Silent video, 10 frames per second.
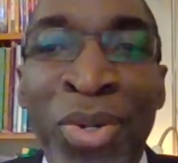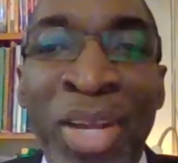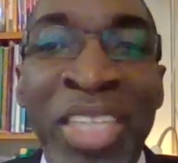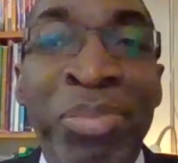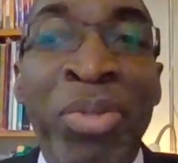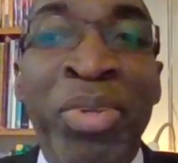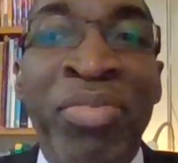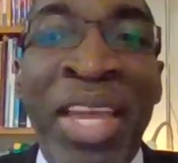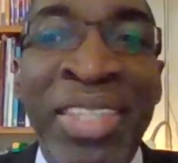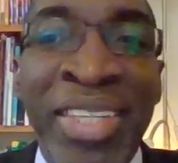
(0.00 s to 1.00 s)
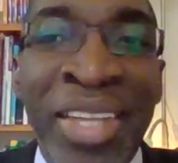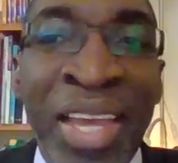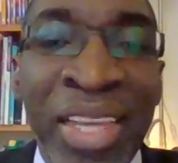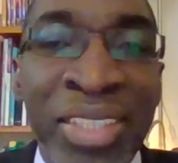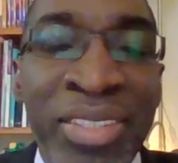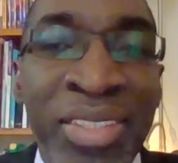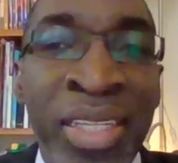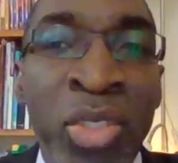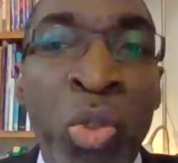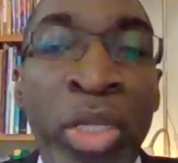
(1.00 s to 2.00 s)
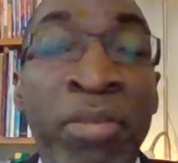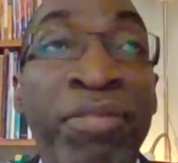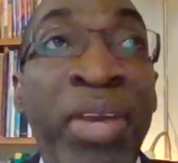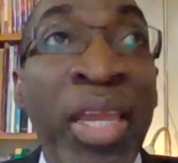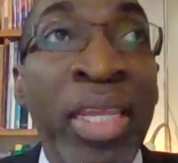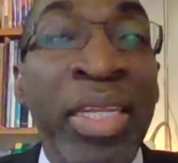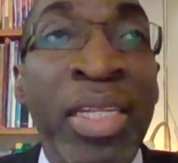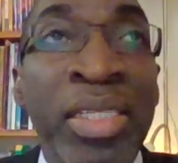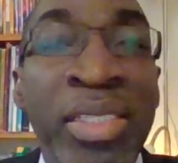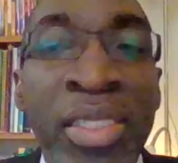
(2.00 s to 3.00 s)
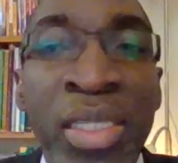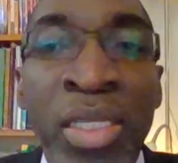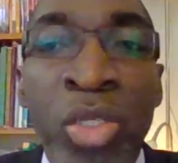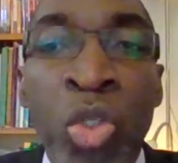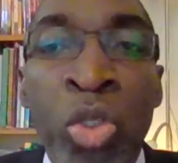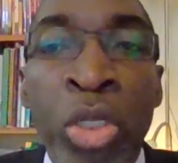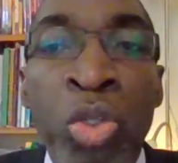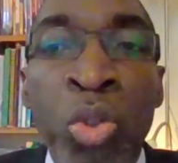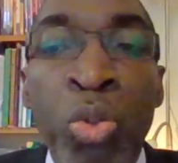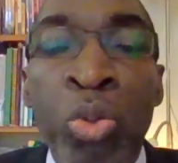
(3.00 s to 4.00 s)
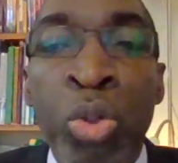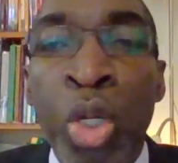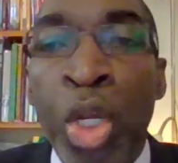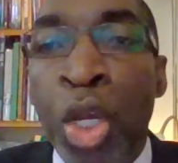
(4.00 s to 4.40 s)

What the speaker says: has been revitalized, and you can find and see the new